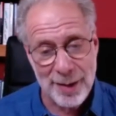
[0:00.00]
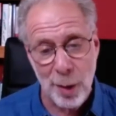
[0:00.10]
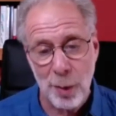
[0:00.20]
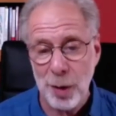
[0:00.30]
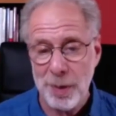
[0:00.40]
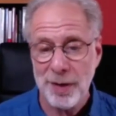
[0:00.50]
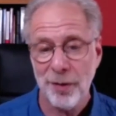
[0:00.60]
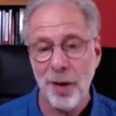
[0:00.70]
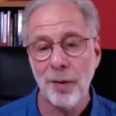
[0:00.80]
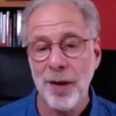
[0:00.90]
So humans
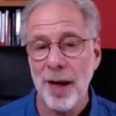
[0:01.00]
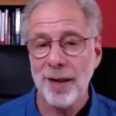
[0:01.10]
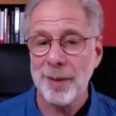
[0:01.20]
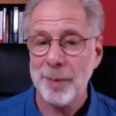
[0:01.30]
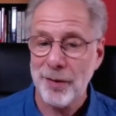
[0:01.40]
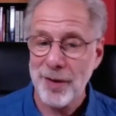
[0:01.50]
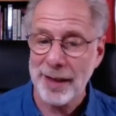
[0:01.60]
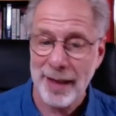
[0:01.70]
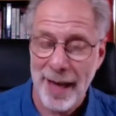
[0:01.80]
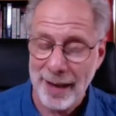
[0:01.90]
evolved to be
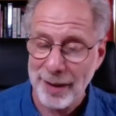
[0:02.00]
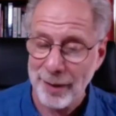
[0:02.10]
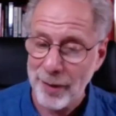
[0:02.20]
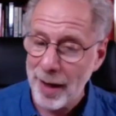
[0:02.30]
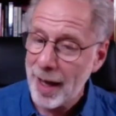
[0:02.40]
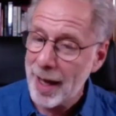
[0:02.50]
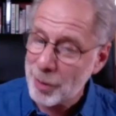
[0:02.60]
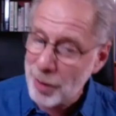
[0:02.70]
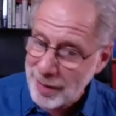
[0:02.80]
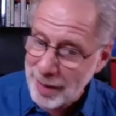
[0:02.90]
physically active
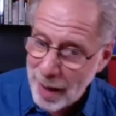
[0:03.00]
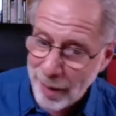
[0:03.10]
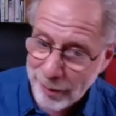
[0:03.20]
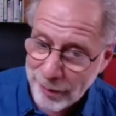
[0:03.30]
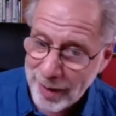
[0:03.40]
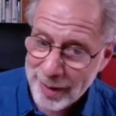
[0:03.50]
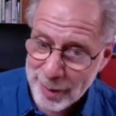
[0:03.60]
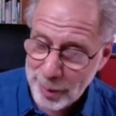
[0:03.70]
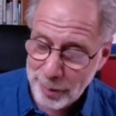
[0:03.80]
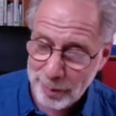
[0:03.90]
just enough
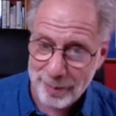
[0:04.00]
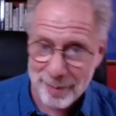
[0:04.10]
to